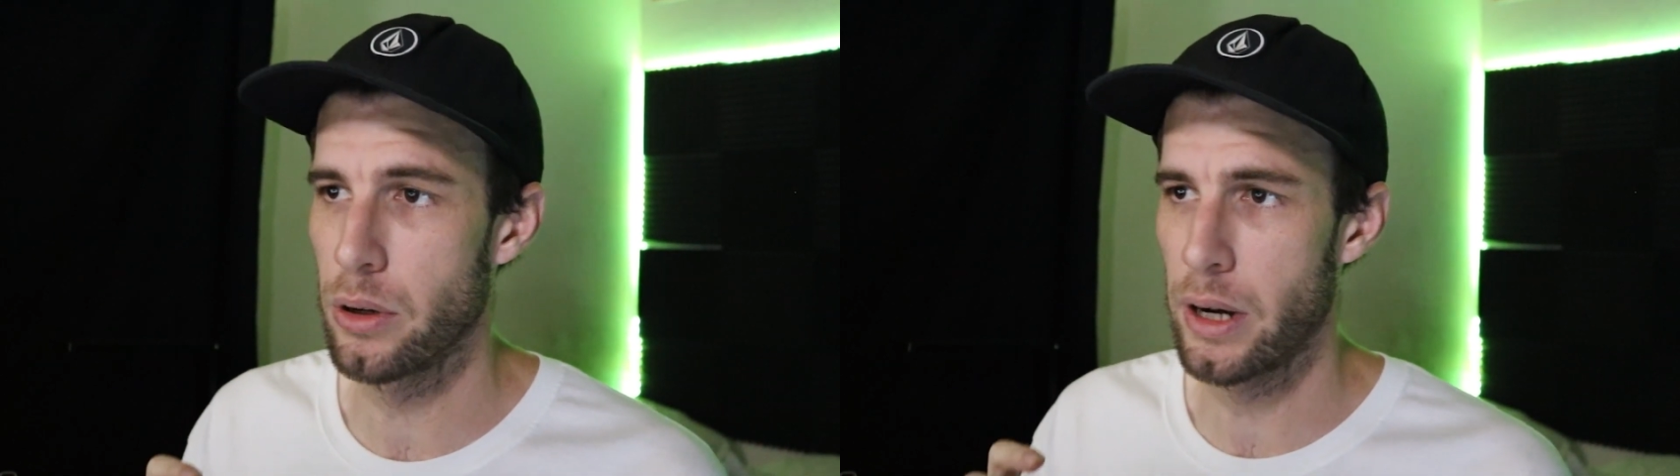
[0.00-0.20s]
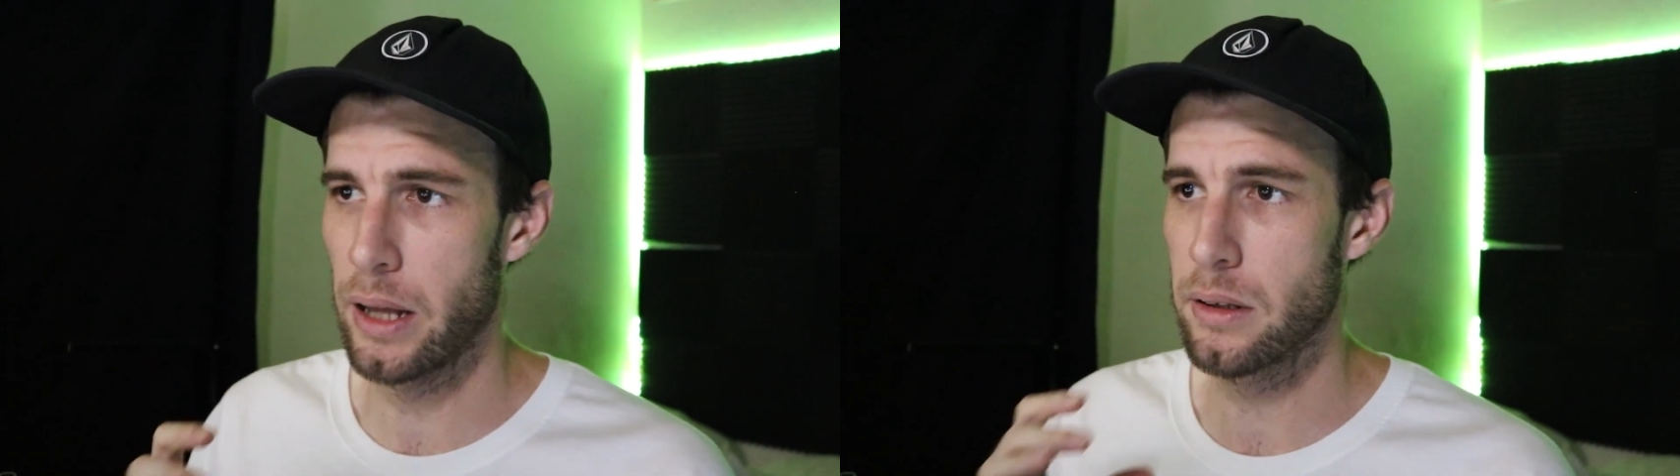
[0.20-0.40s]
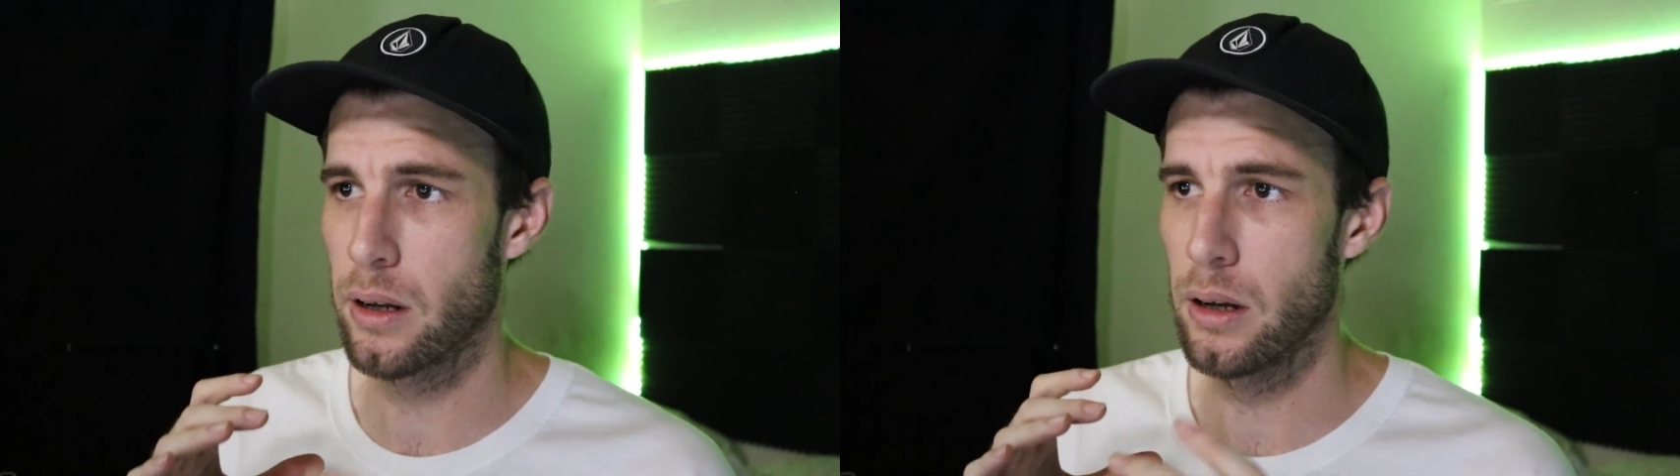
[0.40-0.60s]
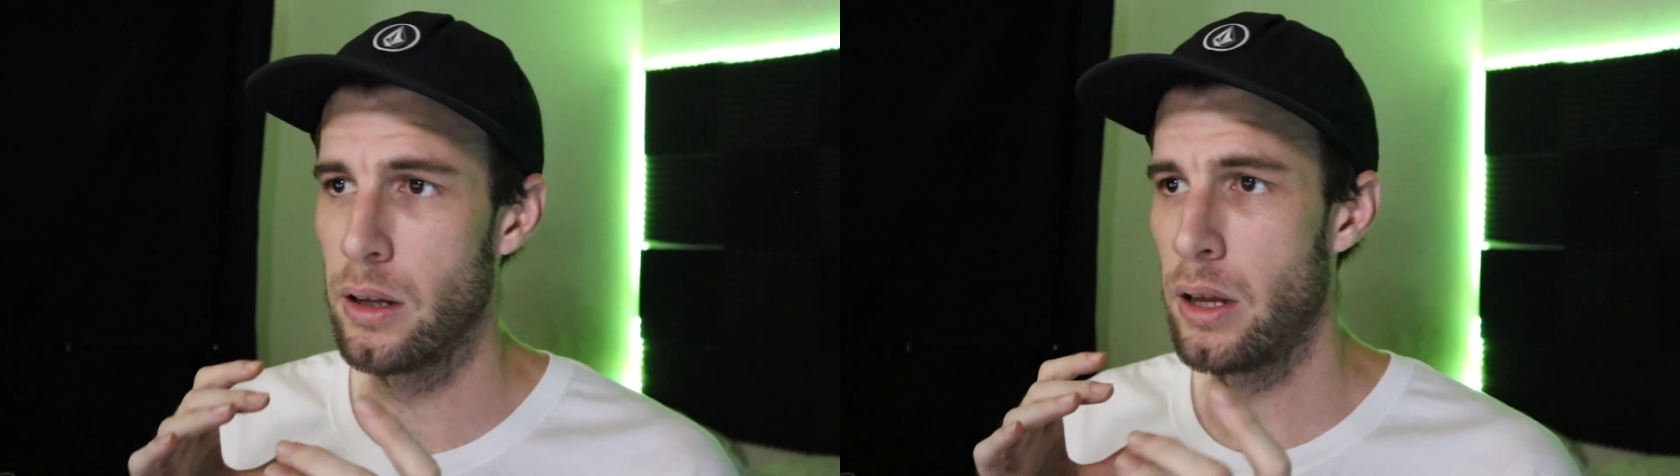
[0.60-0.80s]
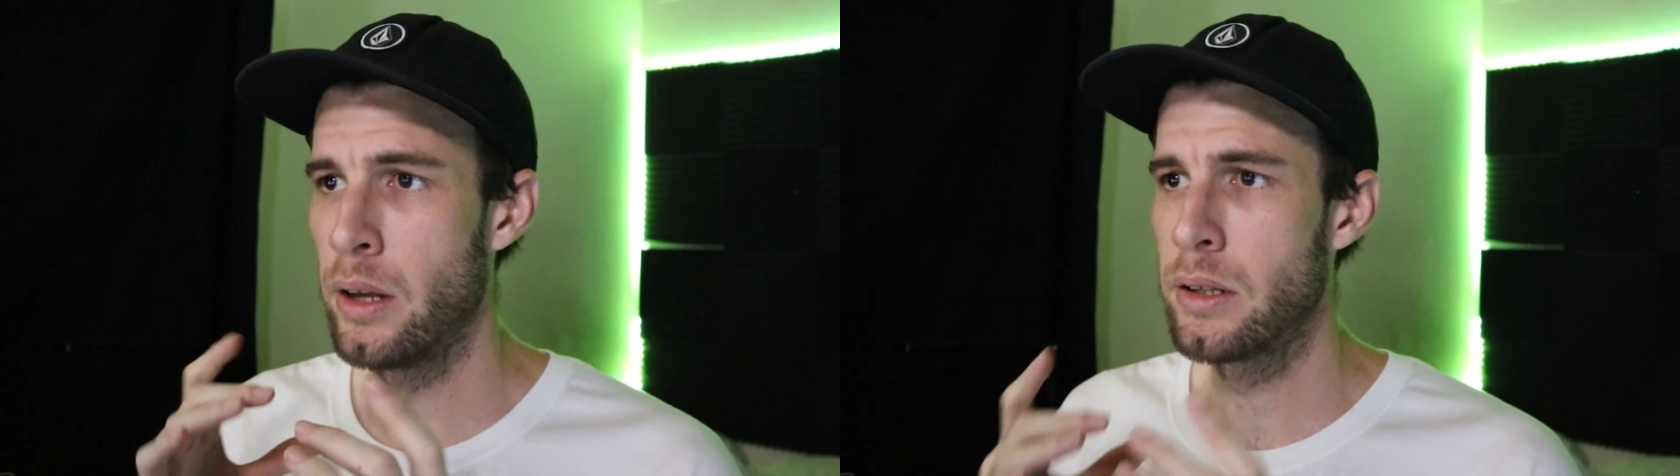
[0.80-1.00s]
It has like a
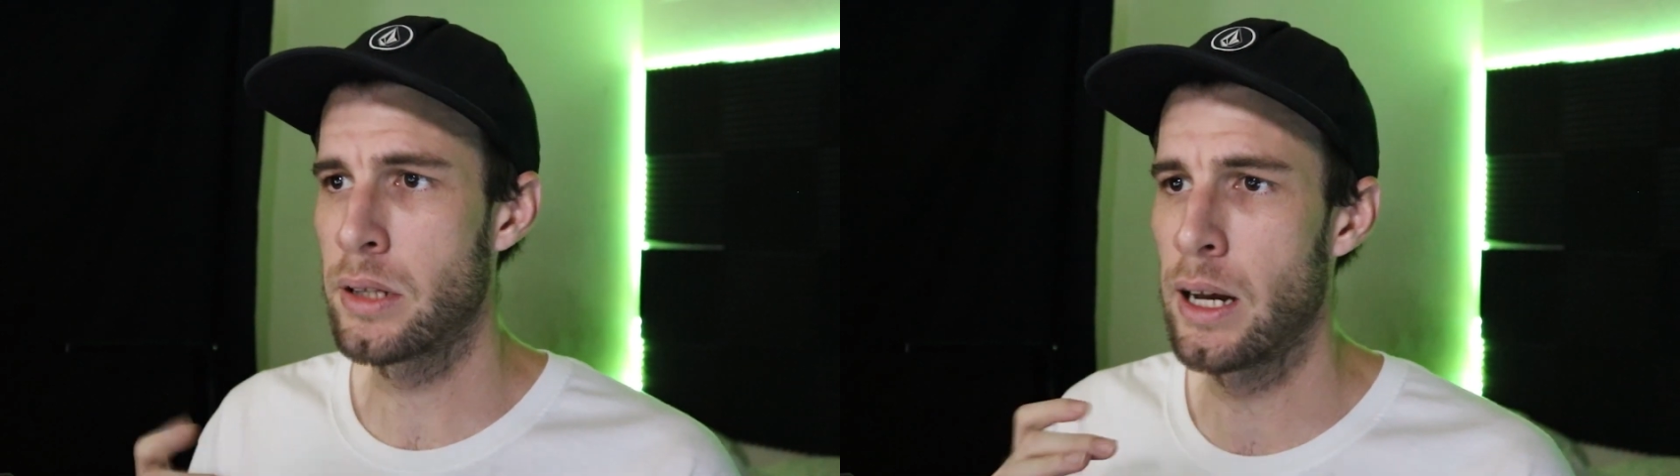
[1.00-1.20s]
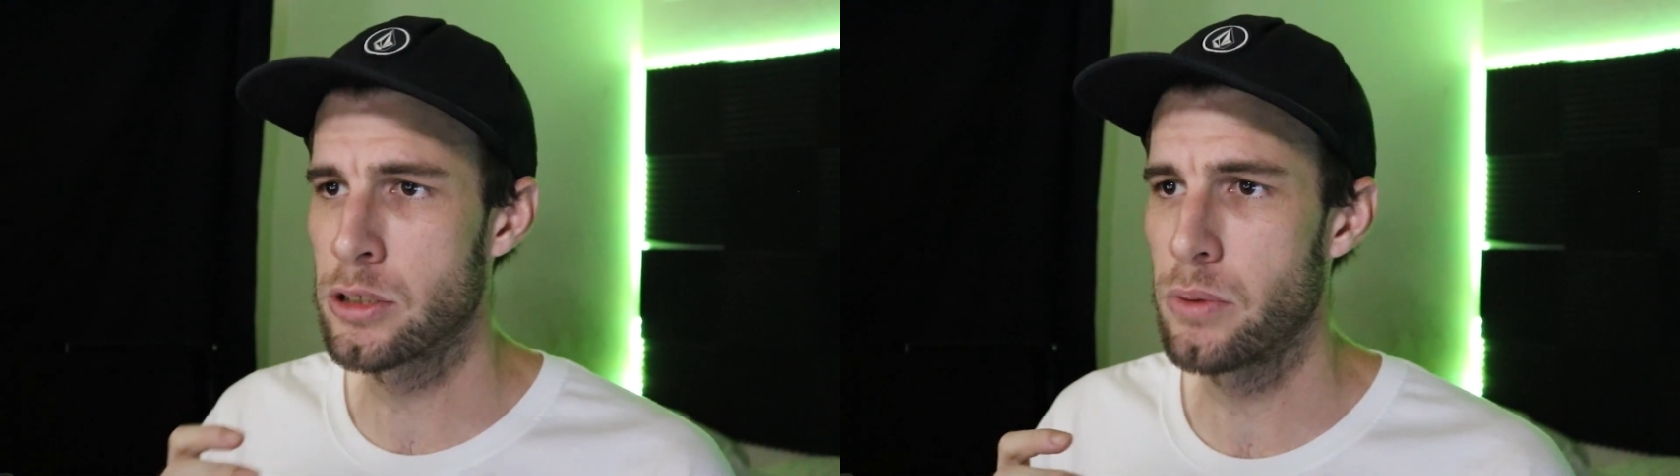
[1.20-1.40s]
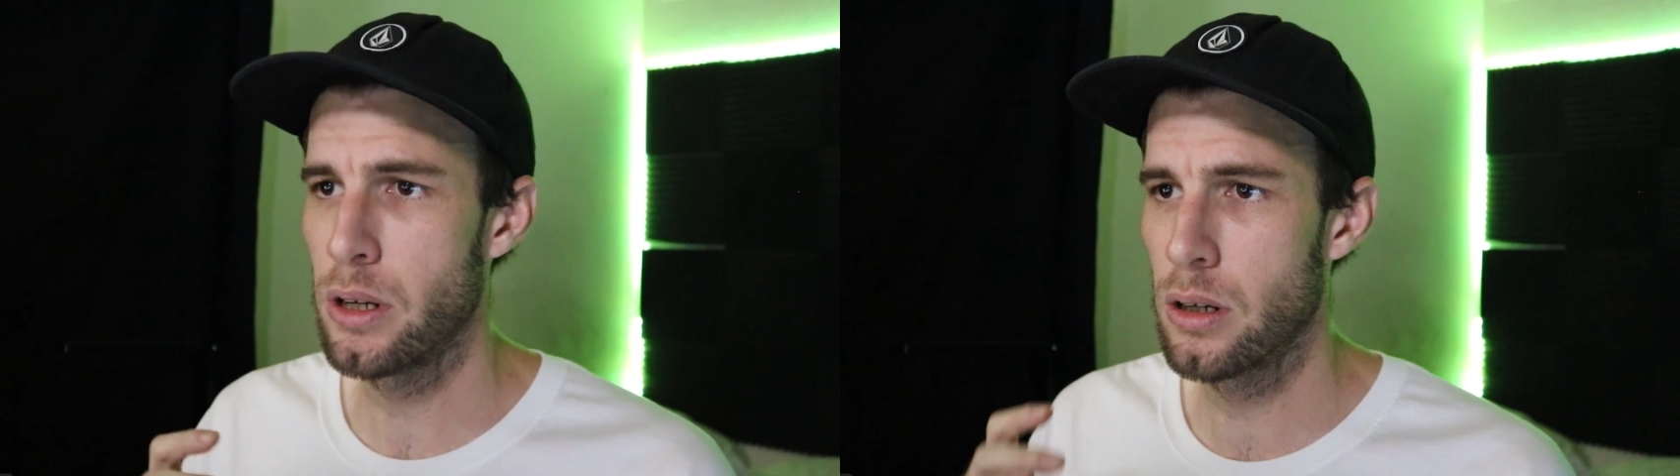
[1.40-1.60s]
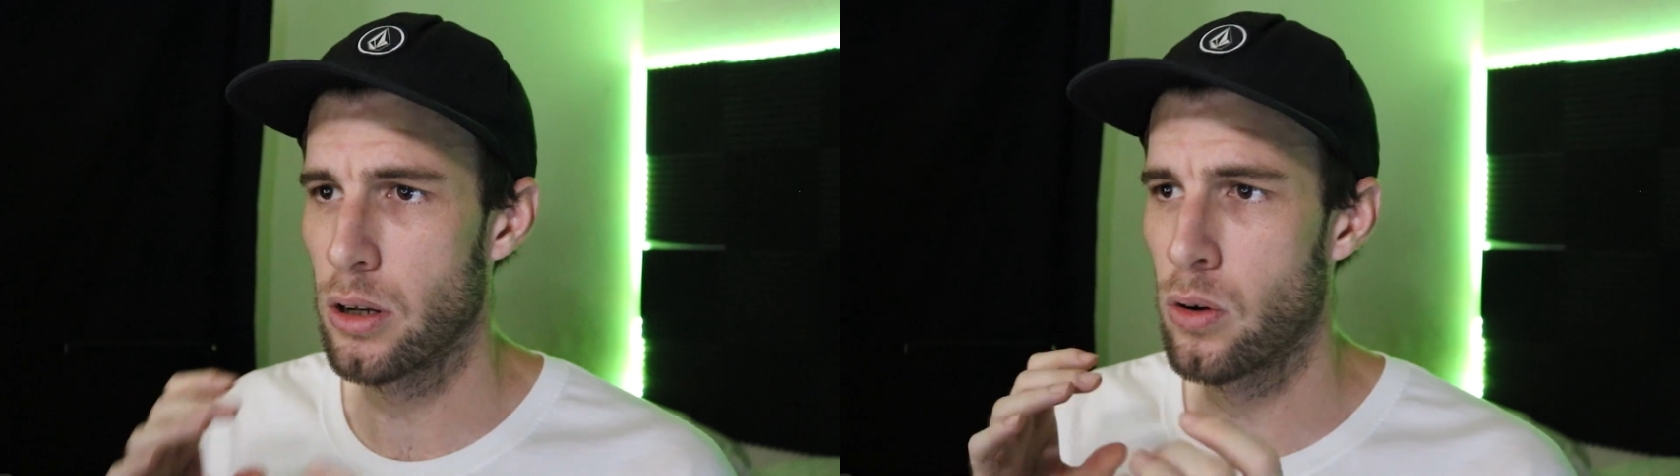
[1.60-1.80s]
saturated and